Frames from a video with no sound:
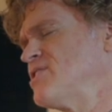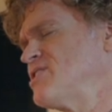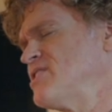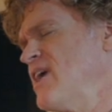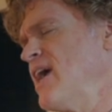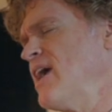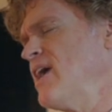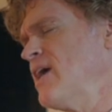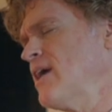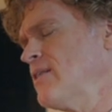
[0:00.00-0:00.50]

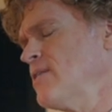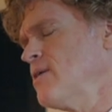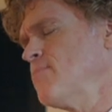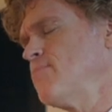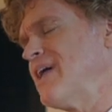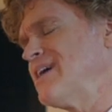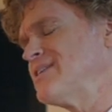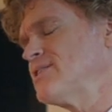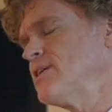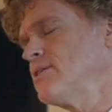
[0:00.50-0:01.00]
saying the
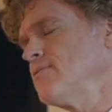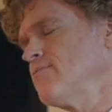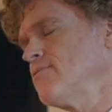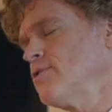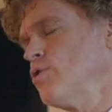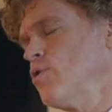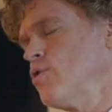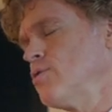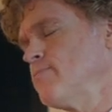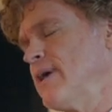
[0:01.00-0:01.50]
blessing of the
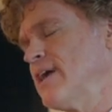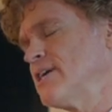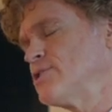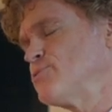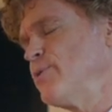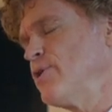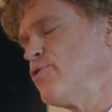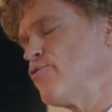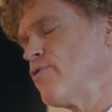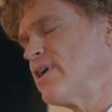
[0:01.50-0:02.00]
Lord makes
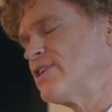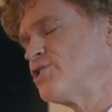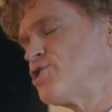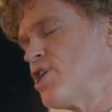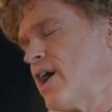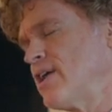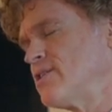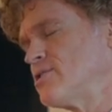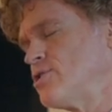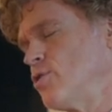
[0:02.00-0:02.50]
me rich,
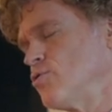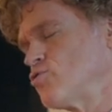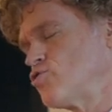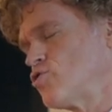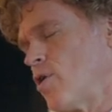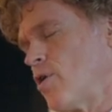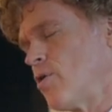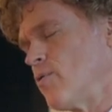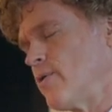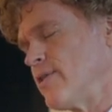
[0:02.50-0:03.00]
adds no
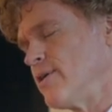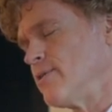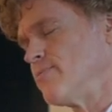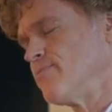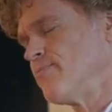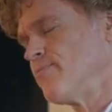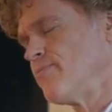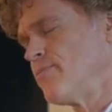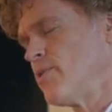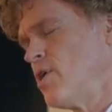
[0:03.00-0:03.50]
sorrow with it.
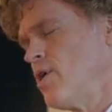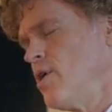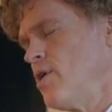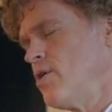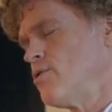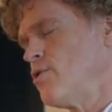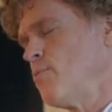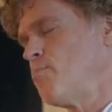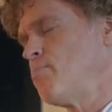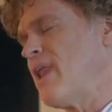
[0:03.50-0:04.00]

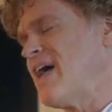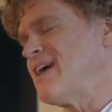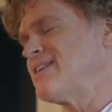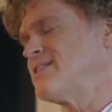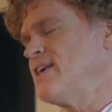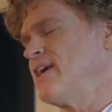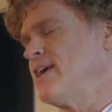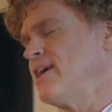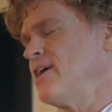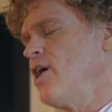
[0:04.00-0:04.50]
The
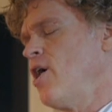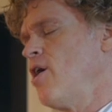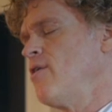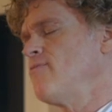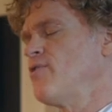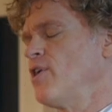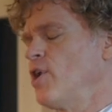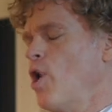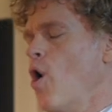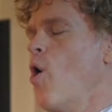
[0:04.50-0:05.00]
blessing
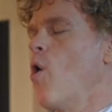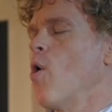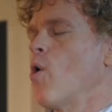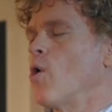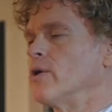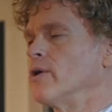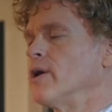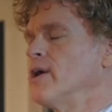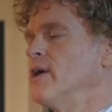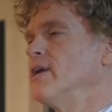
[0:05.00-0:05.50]
of the
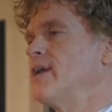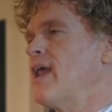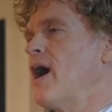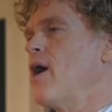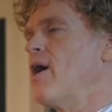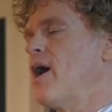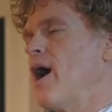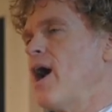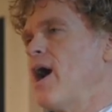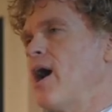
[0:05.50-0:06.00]
Lord.
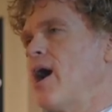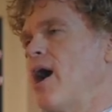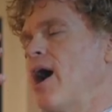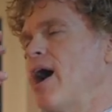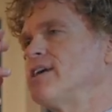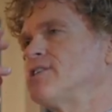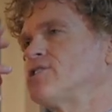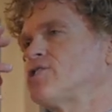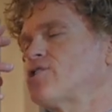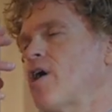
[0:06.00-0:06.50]
Now,
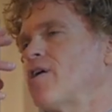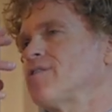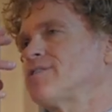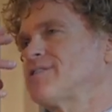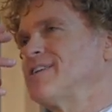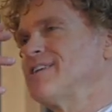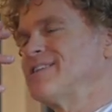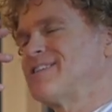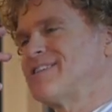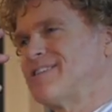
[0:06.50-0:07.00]
I start
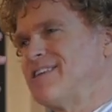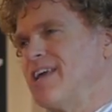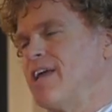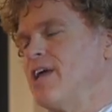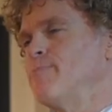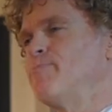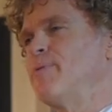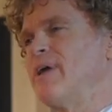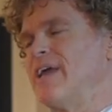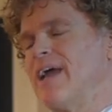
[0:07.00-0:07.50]
to
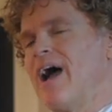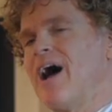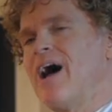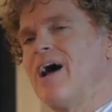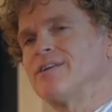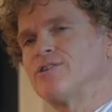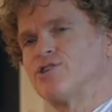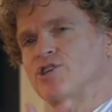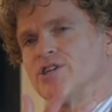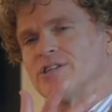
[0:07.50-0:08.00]
see
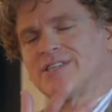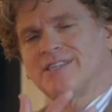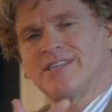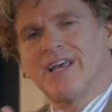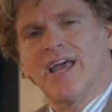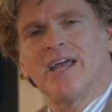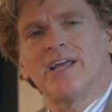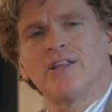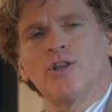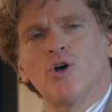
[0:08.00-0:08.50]
beyond just
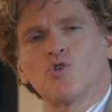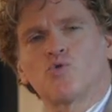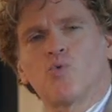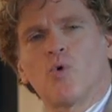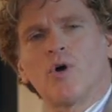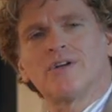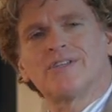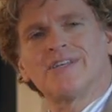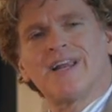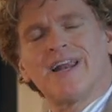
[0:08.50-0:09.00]
saying those
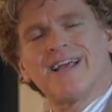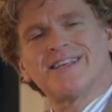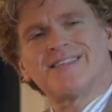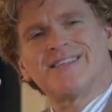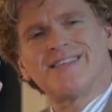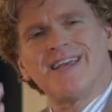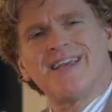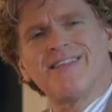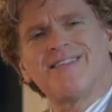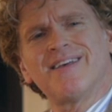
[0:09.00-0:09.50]
words, and I
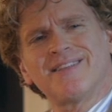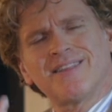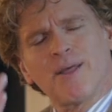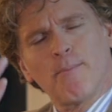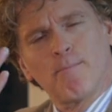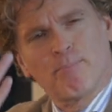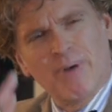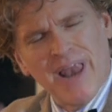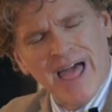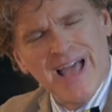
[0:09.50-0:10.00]
see that the
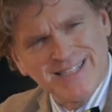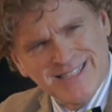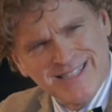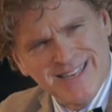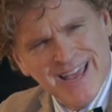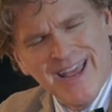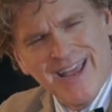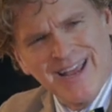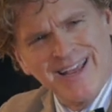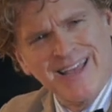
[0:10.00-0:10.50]

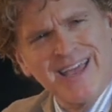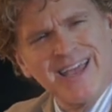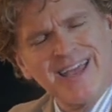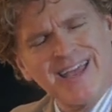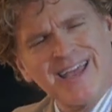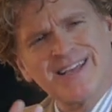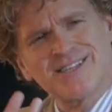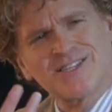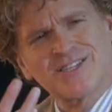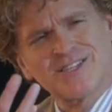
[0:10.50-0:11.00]
blessing
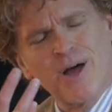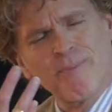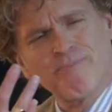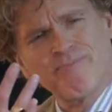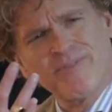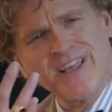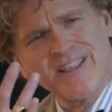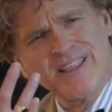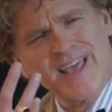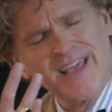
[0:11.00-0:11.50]
is
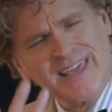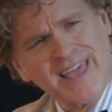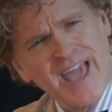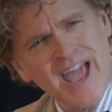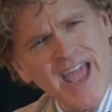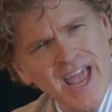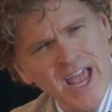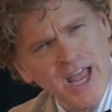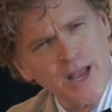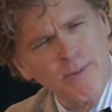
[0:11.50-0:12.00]
something that
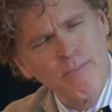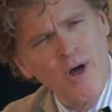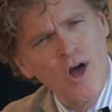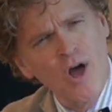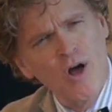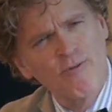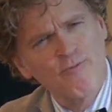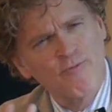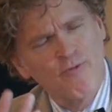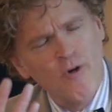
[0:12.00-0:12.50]
came
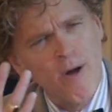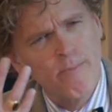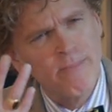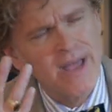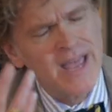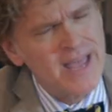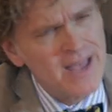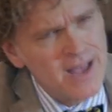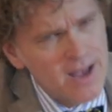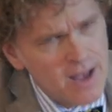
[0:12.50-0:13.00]
from
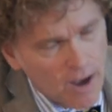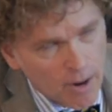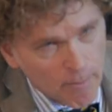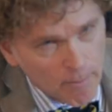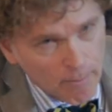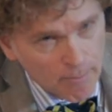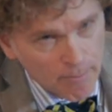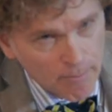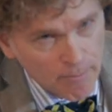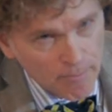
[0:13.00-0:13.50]

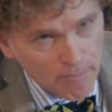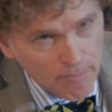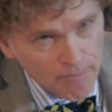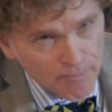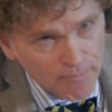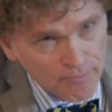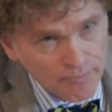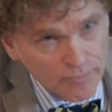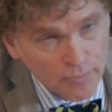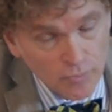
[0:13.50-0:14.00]
him. Mm-hmm.